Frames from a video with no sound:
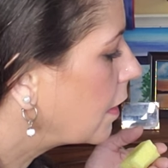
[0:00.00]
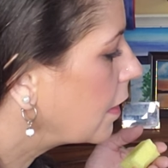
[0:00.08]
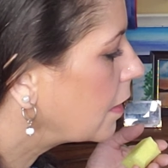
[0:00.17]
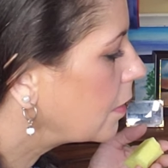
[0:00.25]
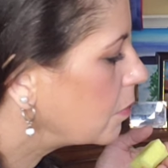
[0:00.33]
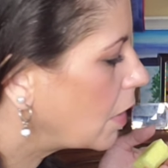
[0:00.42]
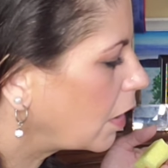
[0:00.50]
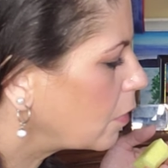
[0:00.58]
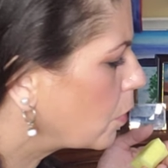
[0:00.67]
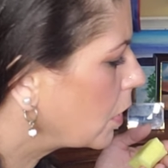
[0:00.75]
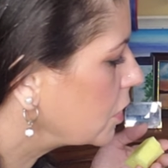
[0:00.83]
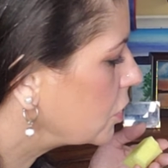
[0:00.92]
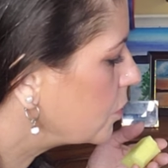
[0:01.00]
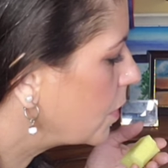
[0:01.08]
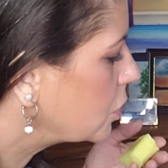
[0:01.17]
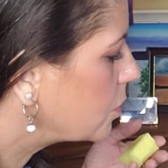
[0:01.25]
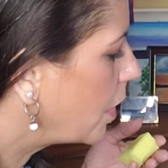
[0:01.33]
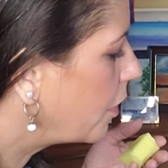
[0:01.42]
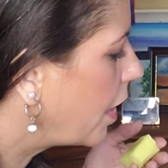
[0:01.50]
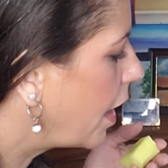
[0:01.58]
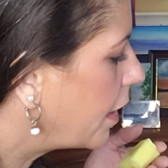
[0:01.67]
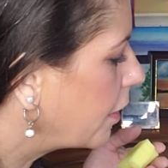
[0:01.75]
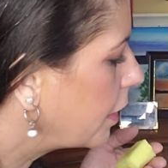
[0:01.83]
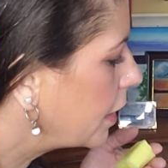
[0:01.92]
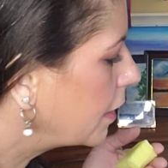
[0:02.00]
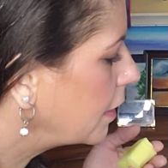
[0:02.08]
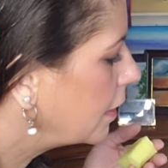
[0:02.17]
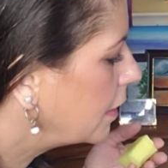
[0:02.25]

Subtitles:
I'm not going to worry too much about that area,